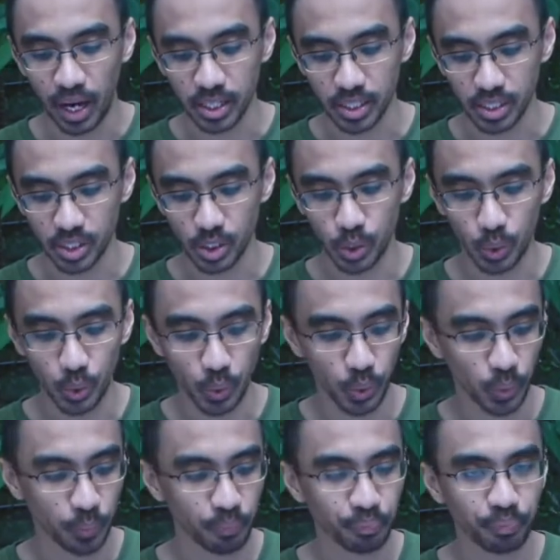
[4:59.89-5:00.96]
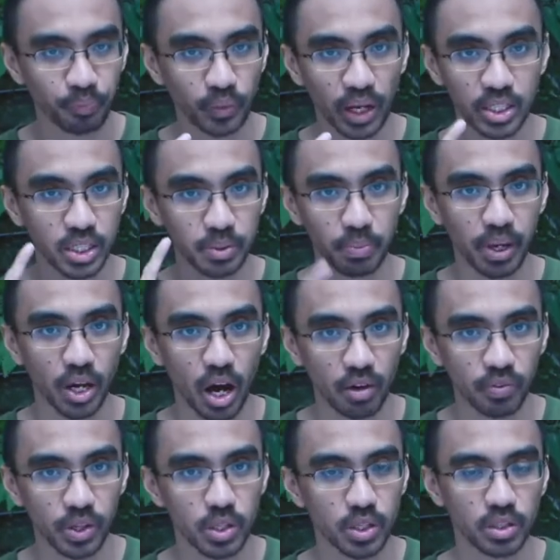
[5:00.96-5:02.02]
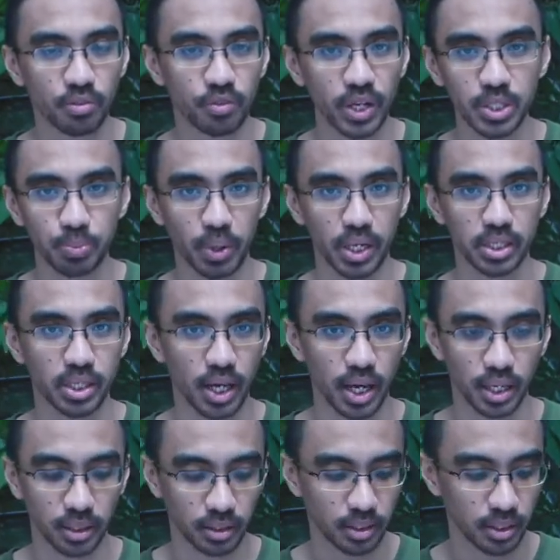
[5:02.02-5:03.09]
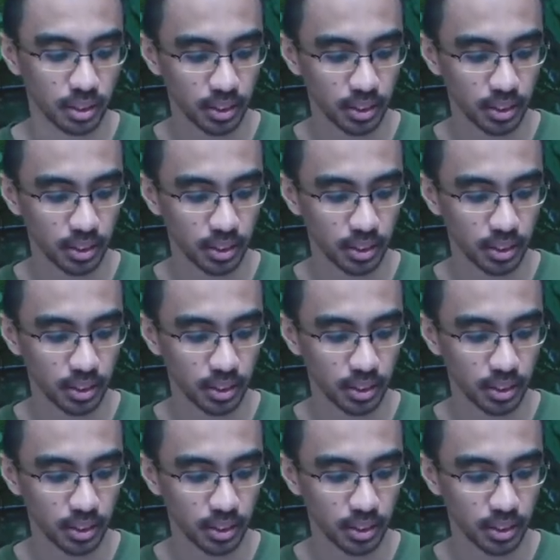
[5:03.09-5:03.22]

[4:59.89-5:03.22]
just do I just make coffee using the French press and